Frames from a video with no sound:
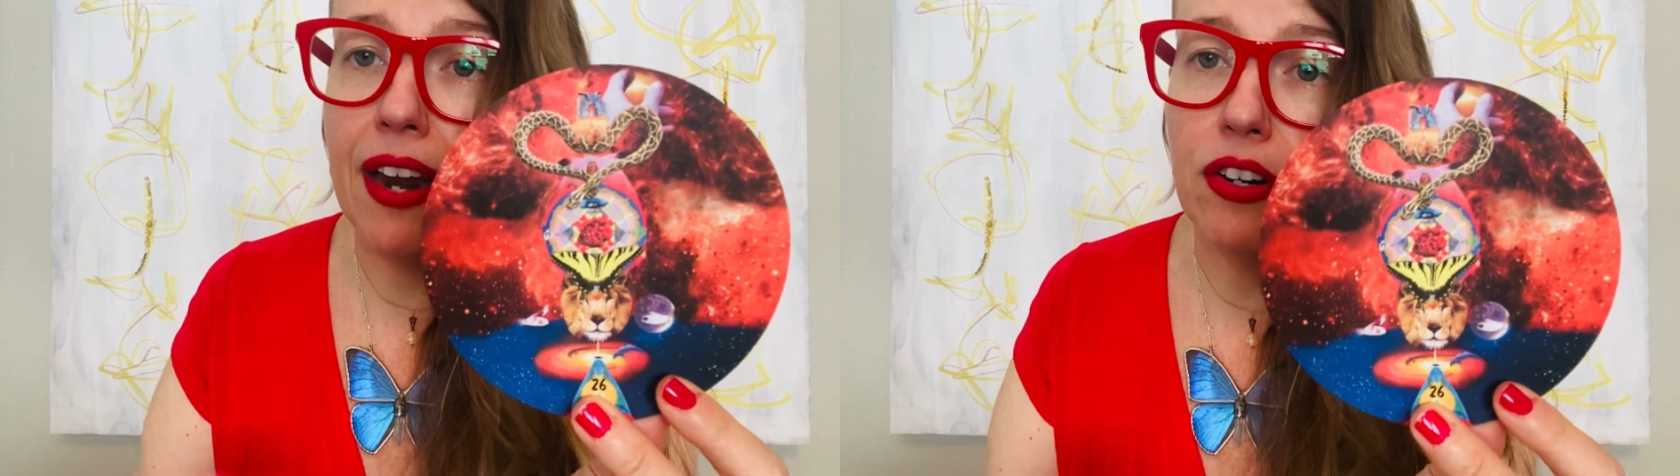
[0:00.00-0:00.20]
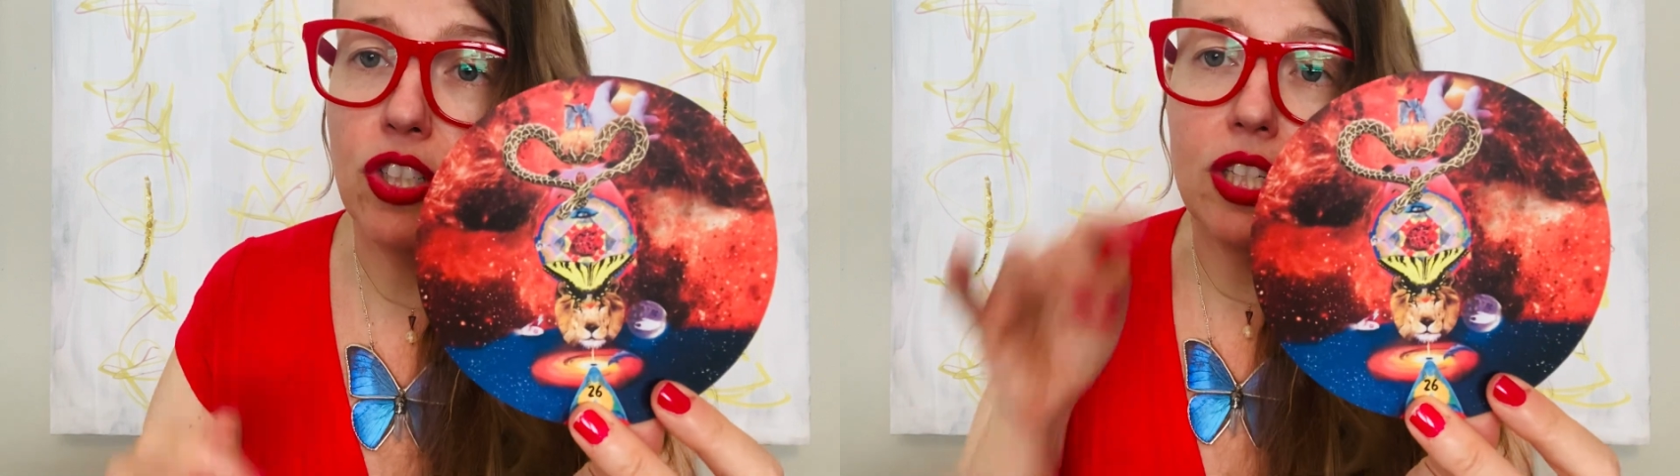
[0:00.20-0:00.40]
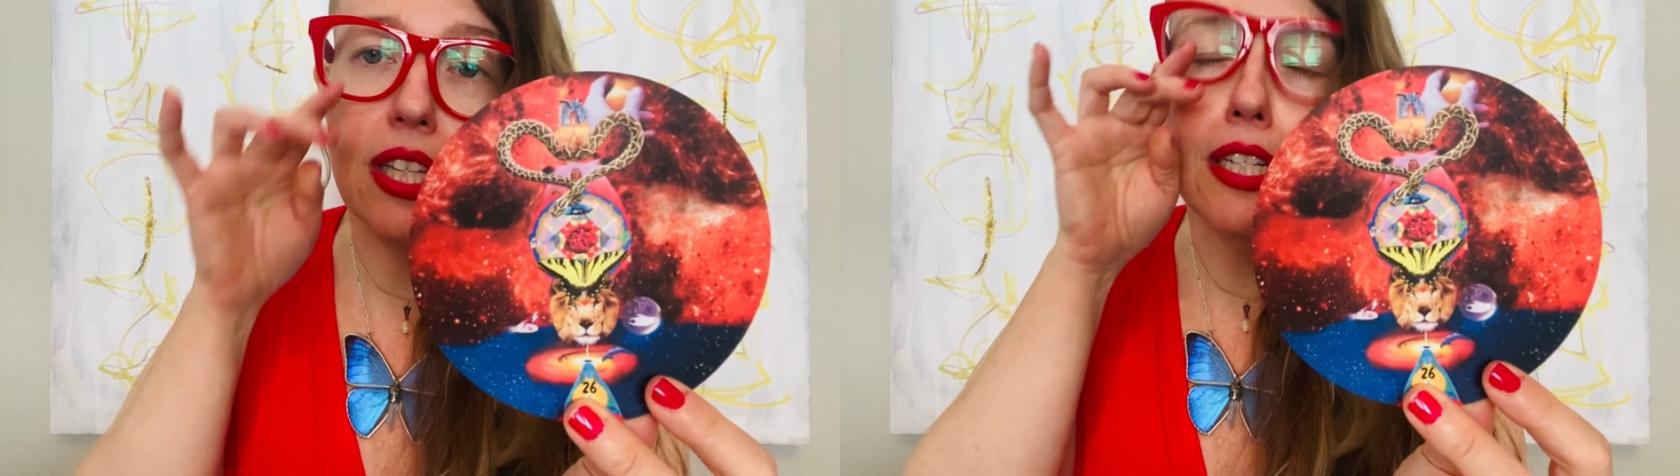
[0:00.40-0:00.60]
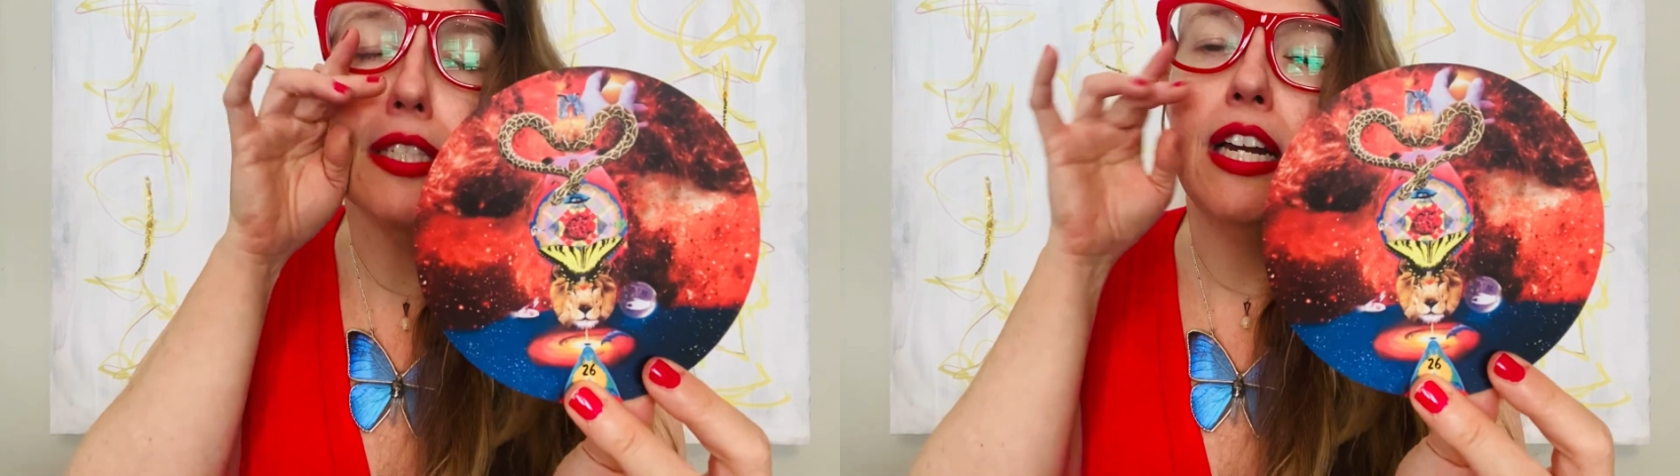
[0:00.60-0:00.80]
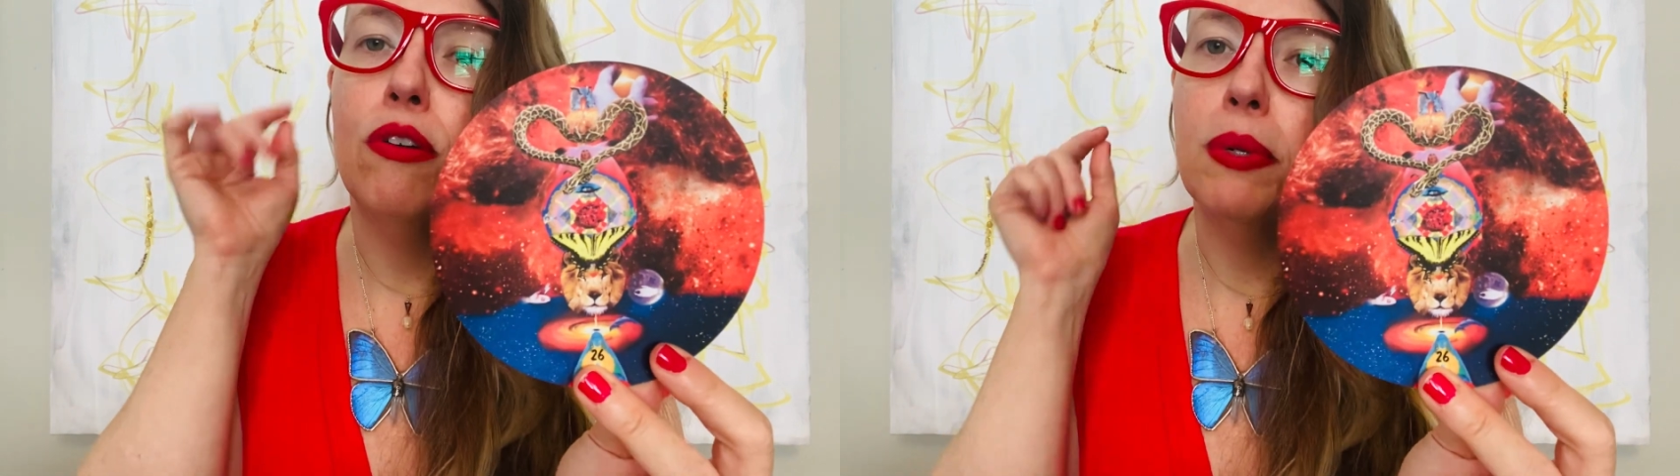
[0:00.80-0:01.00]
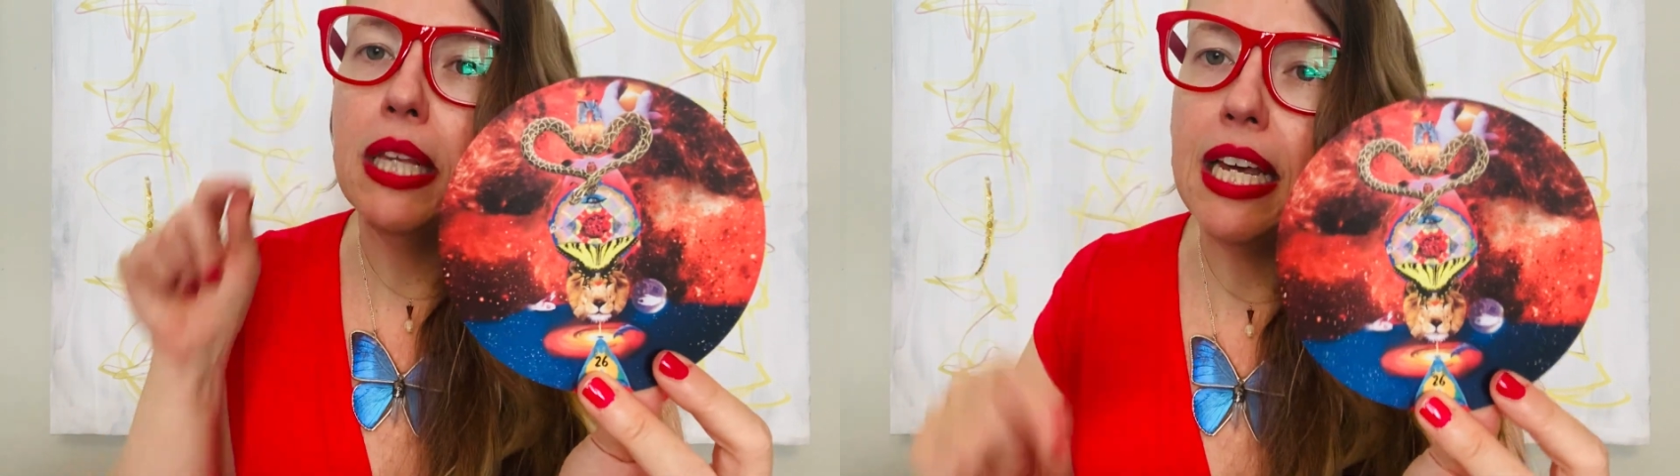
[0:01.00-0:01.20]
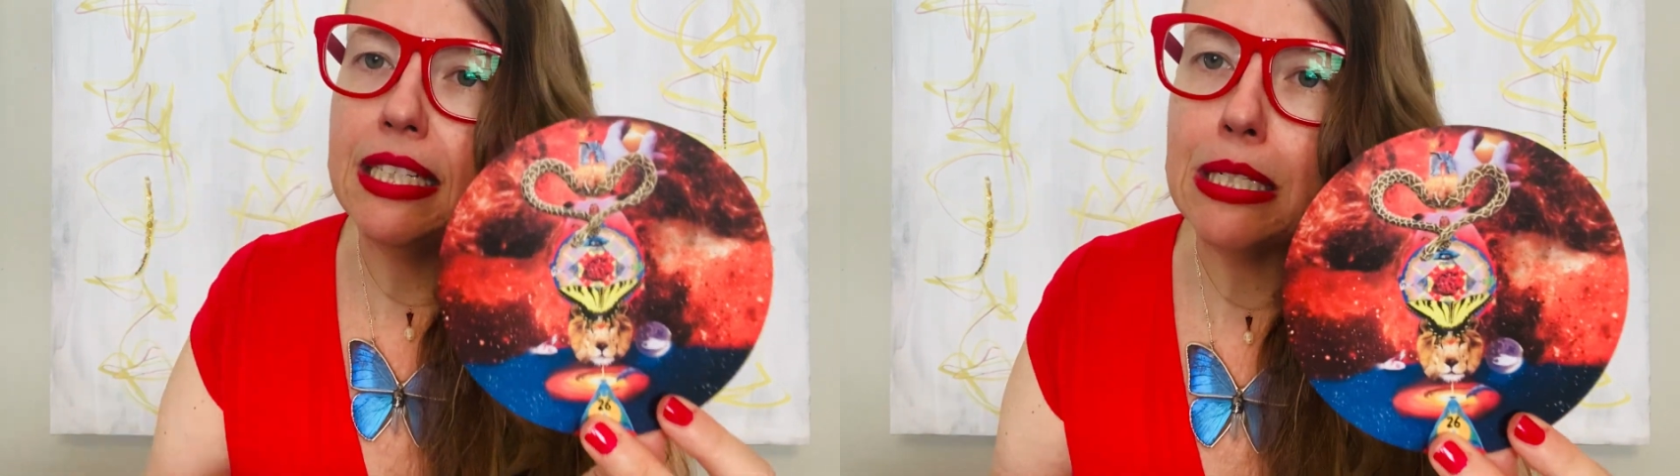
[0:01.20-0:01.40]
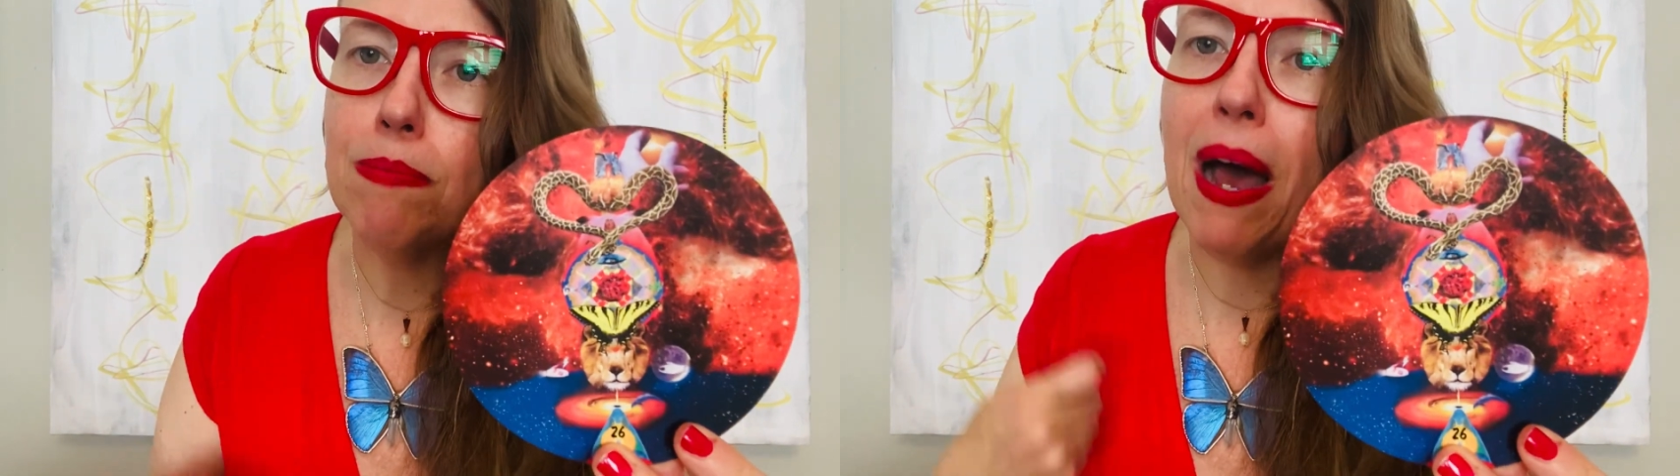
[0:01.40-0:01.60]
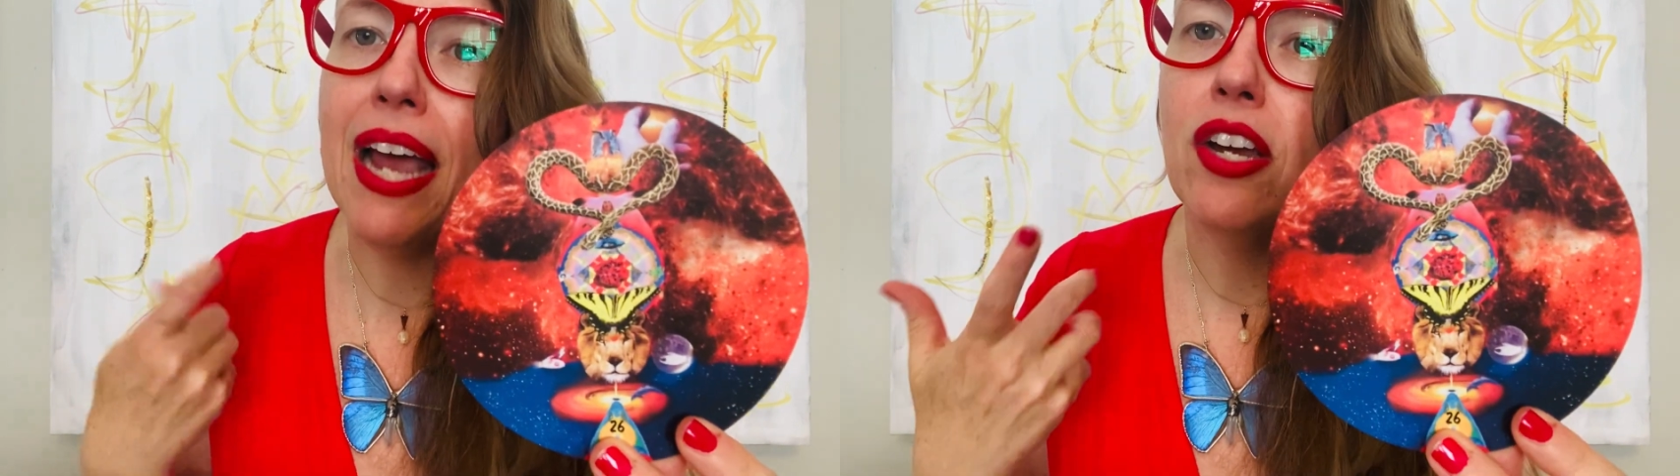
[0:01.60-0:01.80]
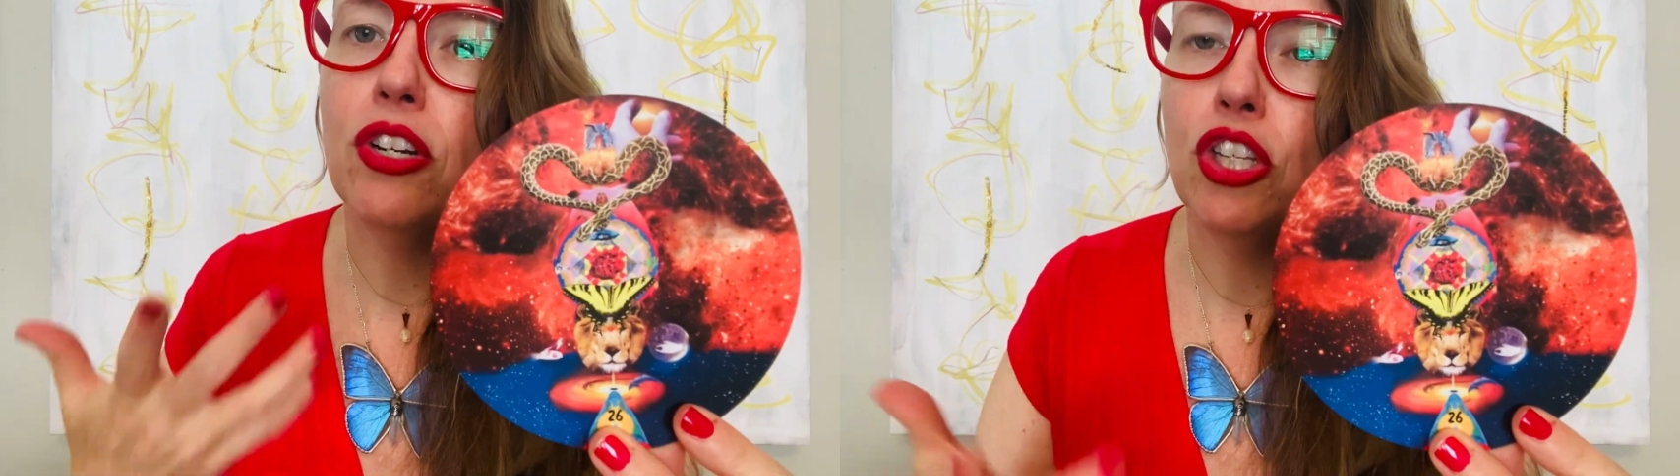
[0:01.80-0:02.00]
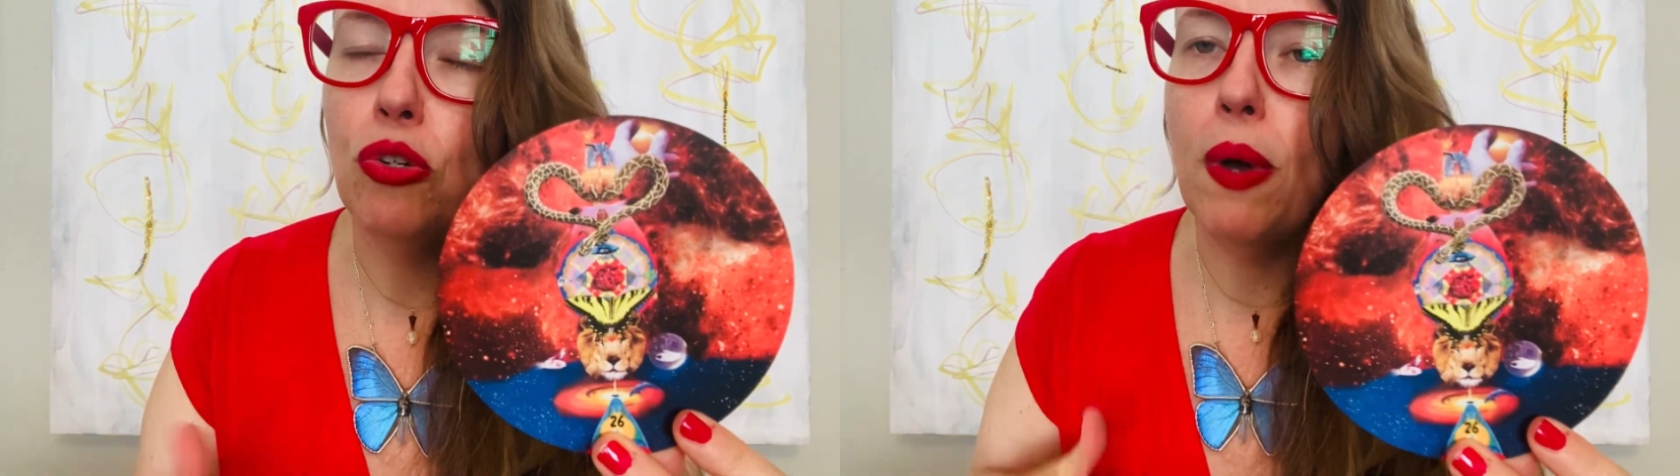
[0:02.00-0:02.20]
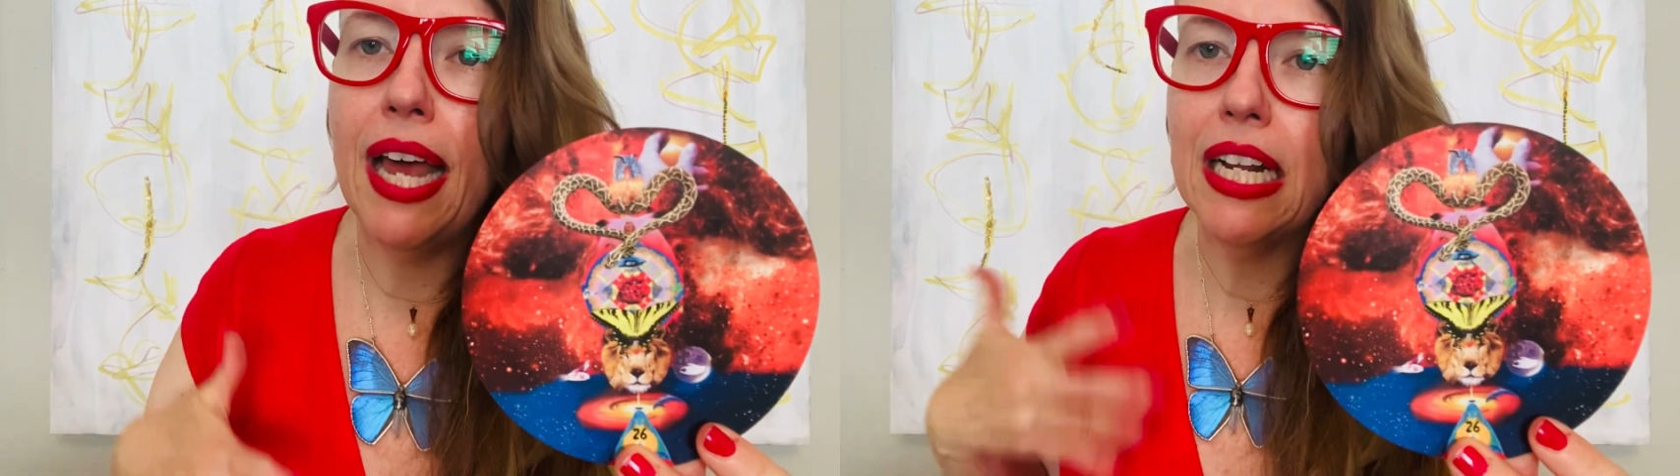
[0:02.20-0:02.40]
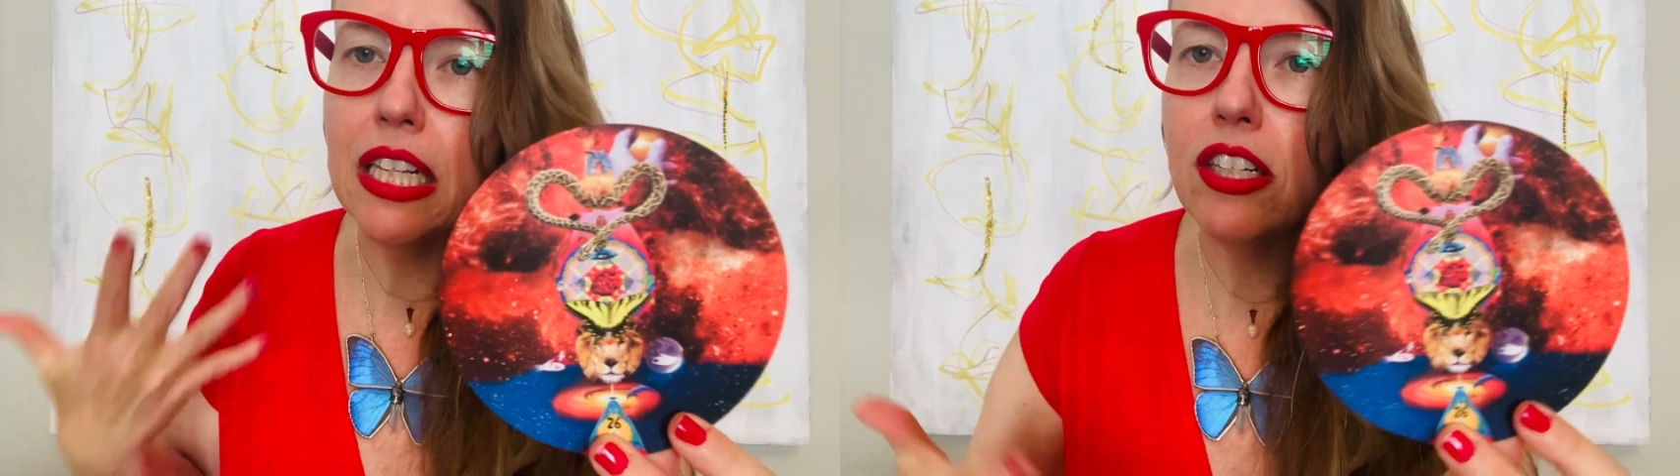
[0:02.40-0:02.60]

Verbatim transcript: energy that is going to really inspire you and